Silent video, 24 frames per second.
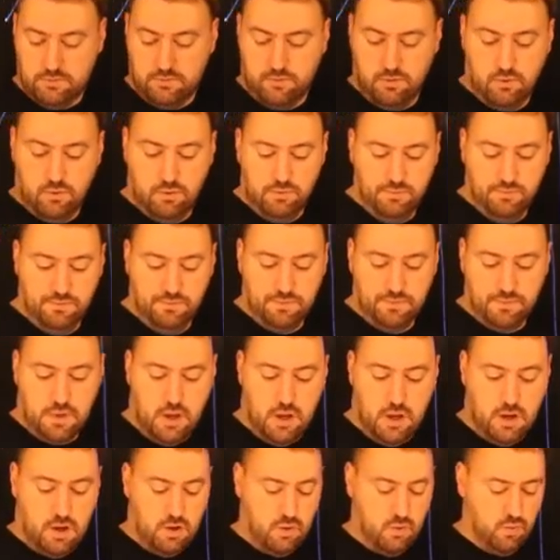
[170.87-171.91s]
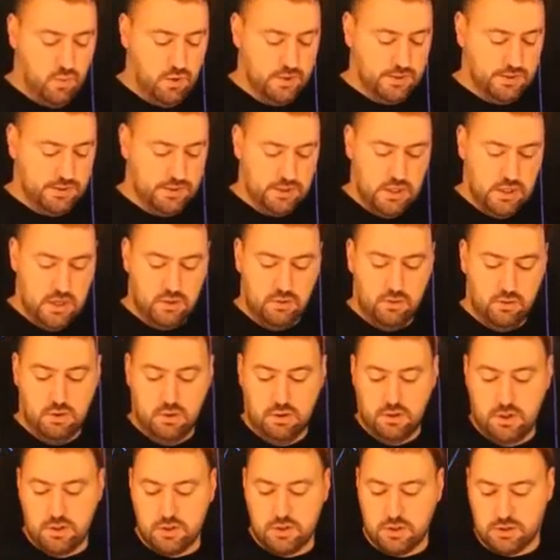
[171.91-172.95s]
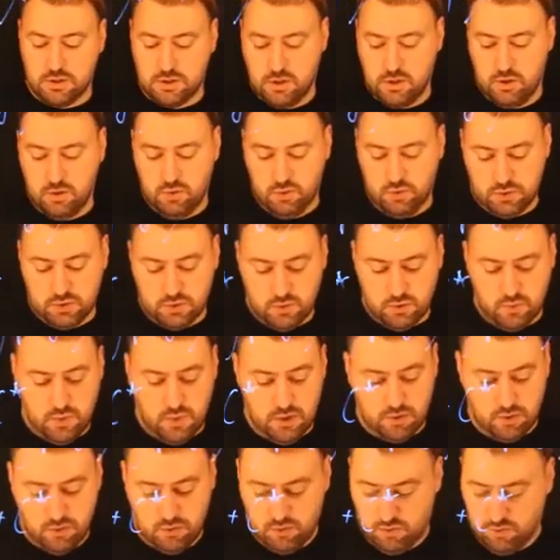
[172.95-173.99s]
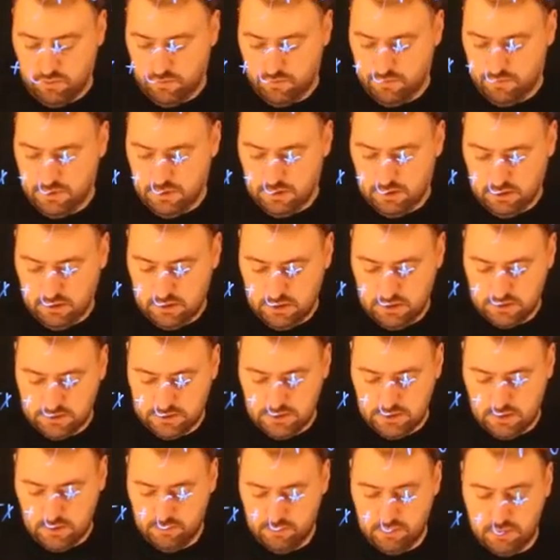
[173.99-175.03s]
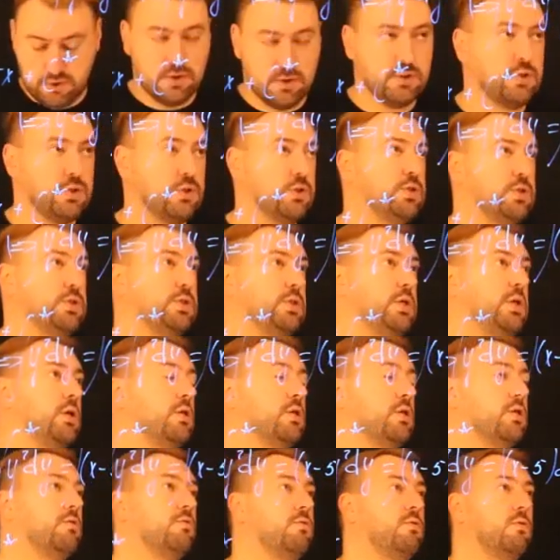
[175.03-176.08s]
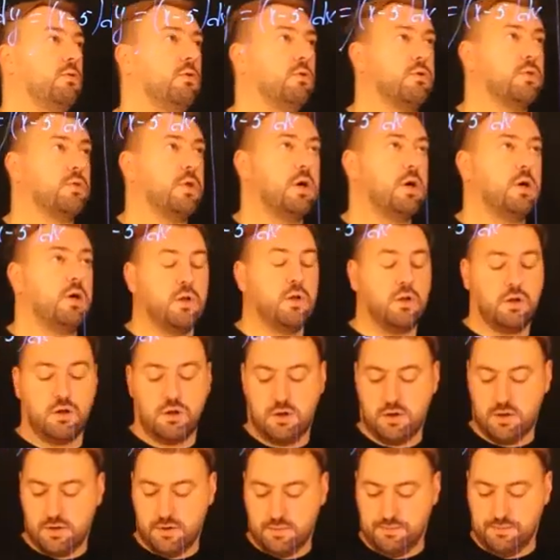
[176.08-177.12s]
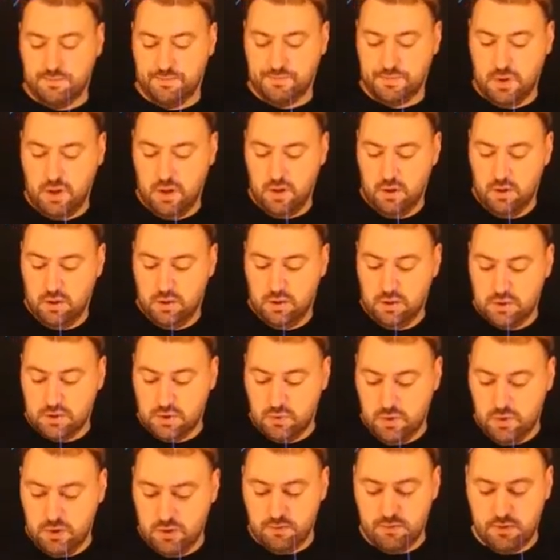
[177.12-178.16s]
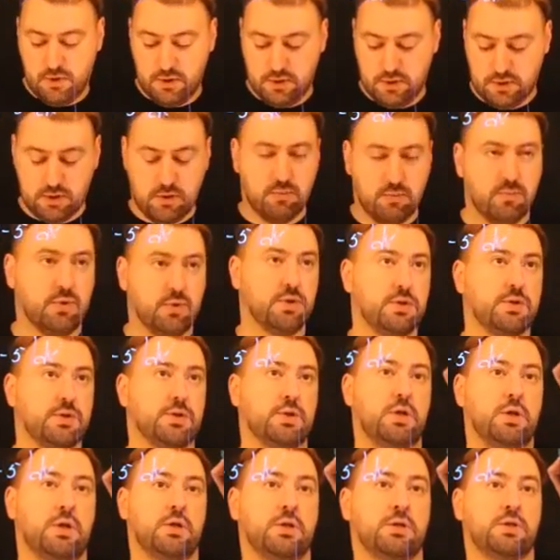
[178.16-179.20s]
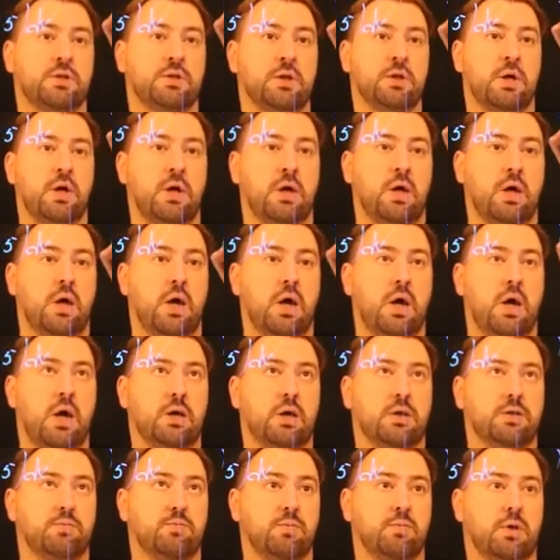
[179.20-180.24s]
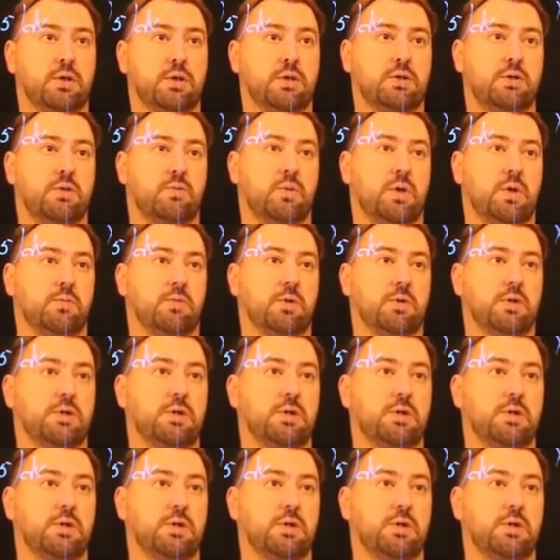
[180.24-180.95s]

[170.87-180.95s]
form. Once again, let's just use one of the examples to see and to follow the algorithm. So one of the examples is x by dy by